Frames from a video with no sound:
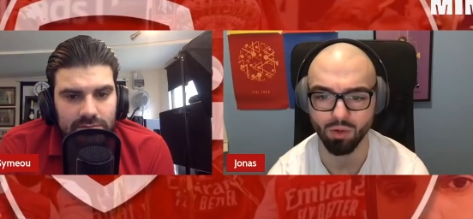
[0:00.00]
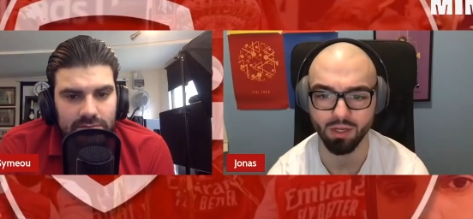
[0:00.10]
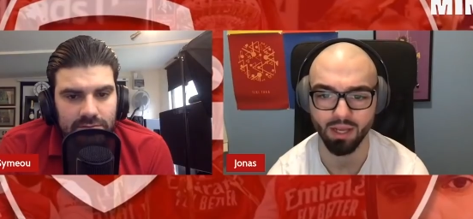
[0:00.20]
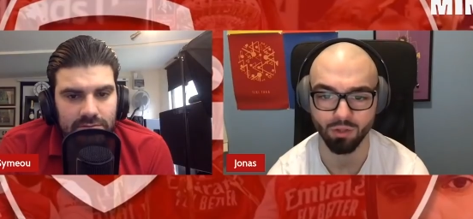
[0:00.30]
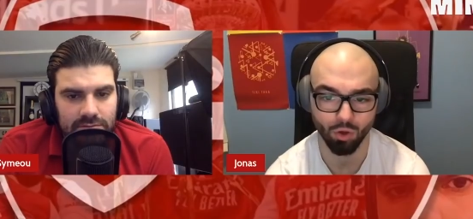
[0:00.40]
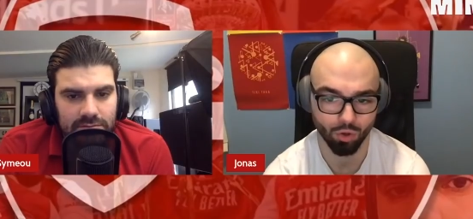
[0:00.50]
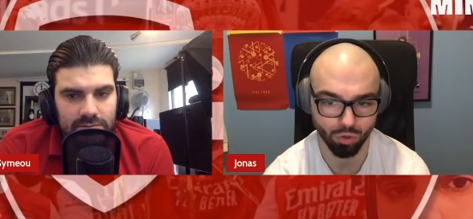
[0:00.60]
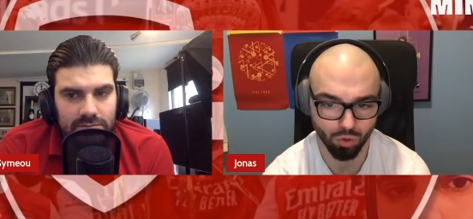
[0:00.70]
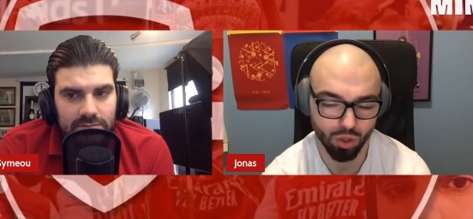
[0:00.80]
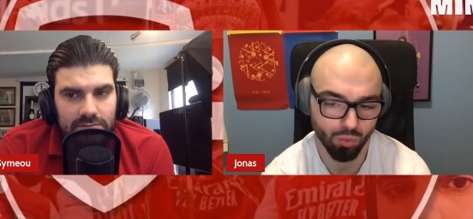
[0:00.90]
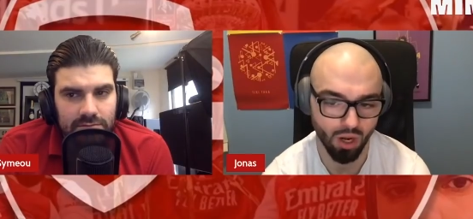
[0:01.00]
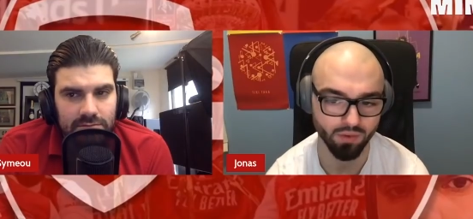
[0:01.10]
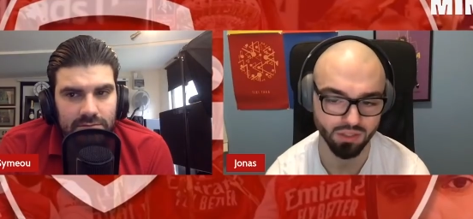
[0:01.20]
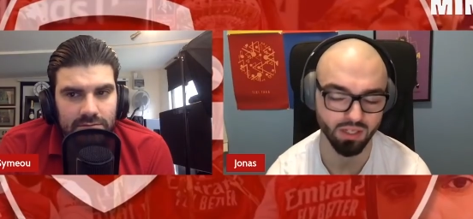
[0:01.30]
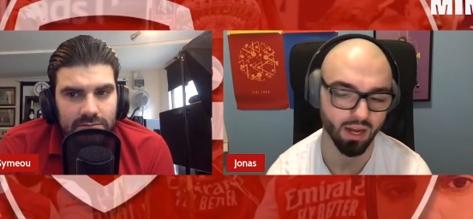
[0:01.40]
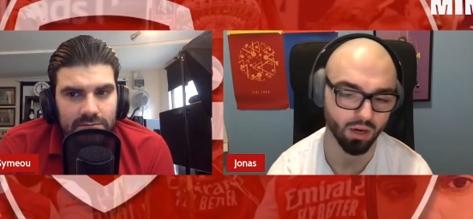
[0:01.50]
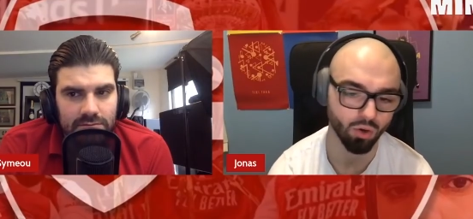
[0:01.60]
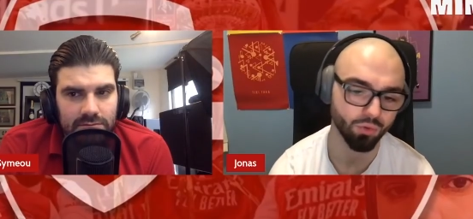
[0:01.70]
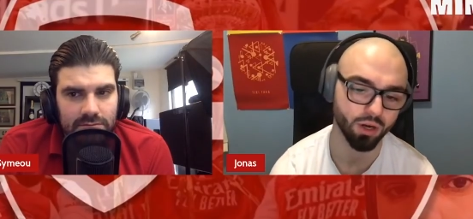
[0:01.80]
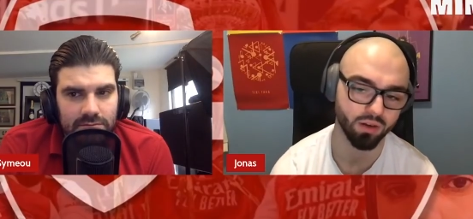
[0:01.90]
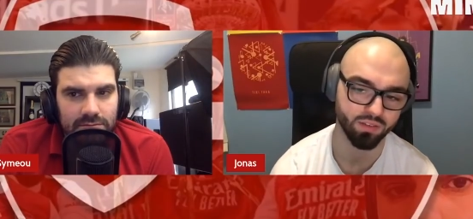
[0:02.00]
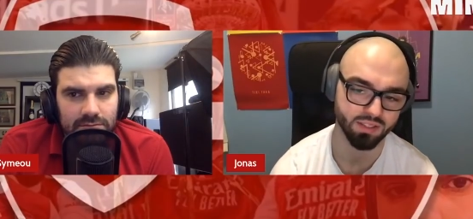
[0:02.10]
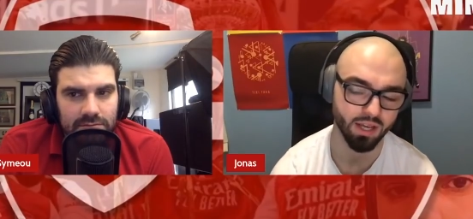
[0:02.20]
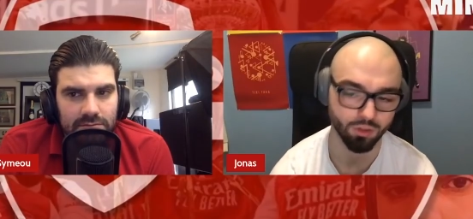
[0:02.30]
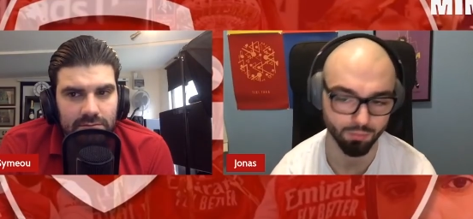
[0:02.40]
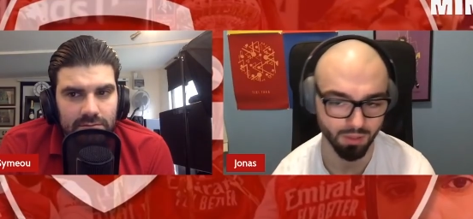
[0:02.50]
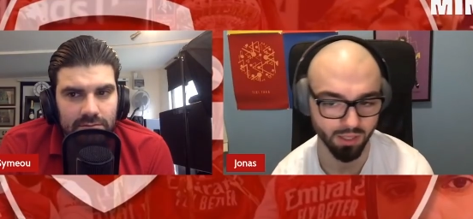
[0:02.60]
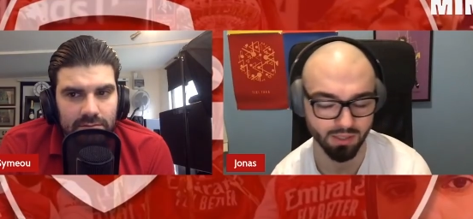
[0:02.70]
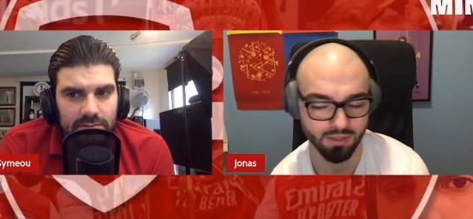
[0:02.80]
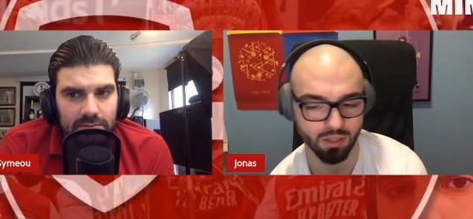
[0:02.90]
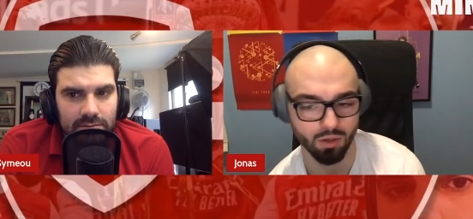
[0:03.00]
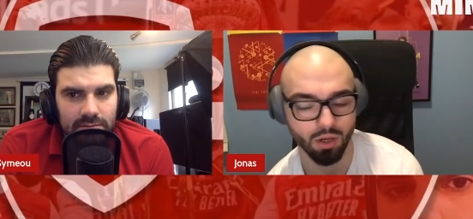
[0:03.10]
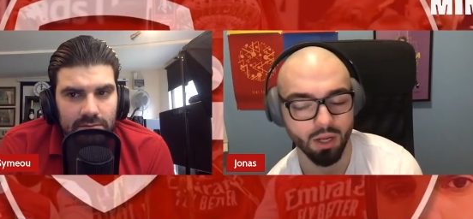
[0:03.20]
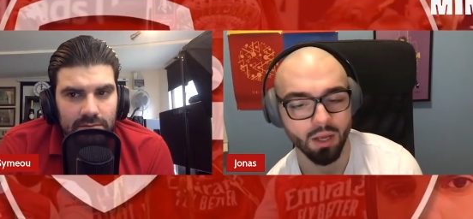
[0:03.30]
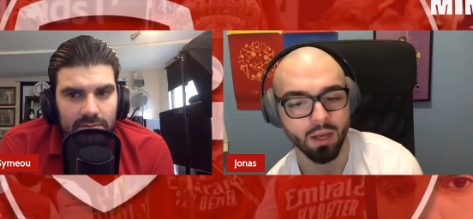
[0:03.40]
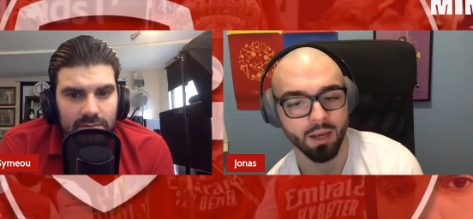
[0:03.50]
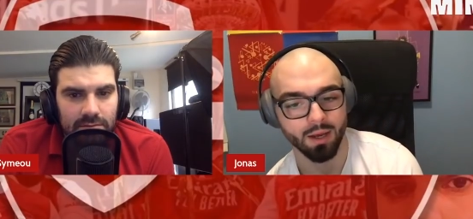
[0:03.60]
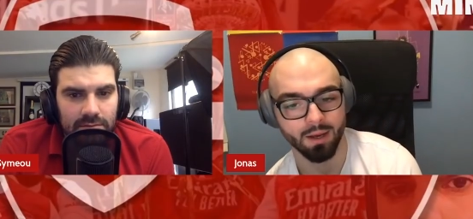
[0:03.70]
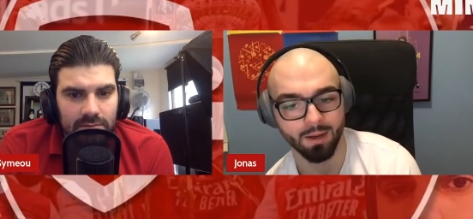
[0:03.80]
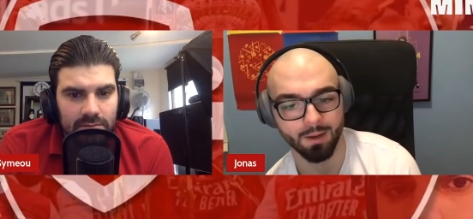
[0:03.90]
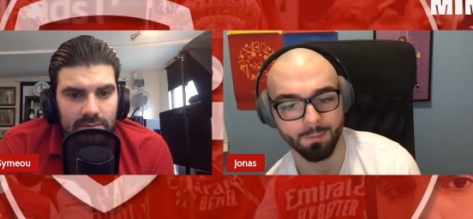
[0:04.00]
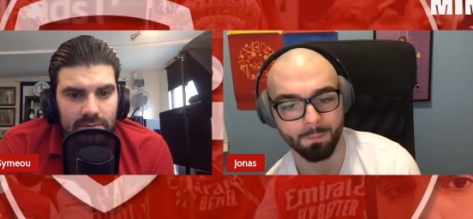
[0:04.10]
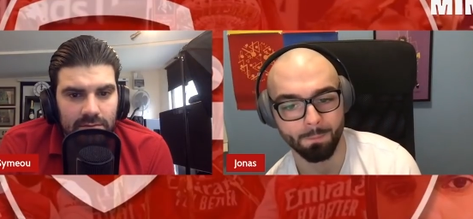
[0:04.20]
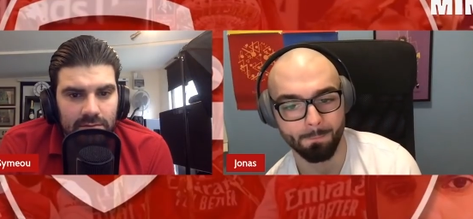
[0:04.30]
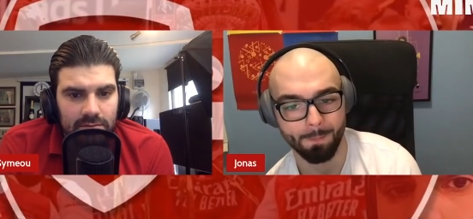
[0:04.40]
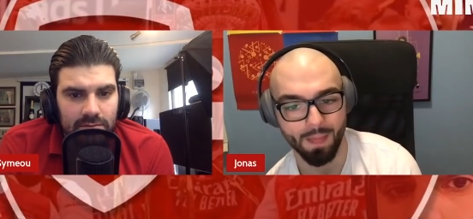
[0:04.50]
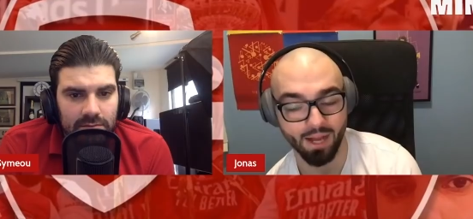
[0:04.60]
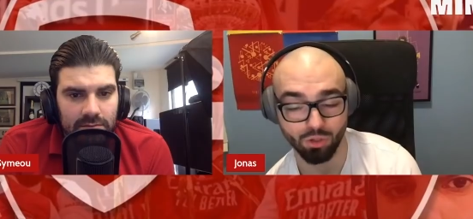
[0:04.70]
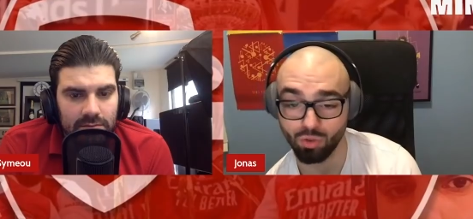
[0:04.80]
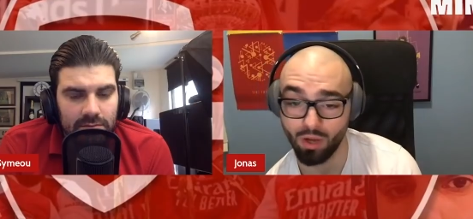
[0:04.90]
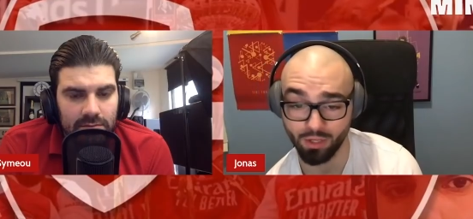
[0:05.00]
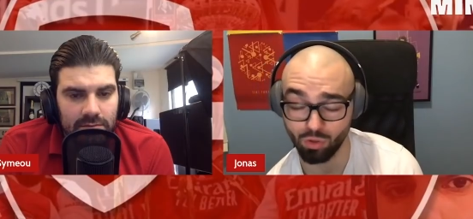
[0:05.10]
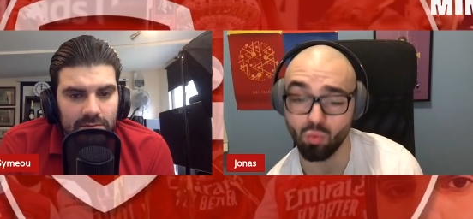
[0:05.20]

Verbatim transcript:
Speaker 1: And Ødegaard would obviously not go there if he's not to play. So I do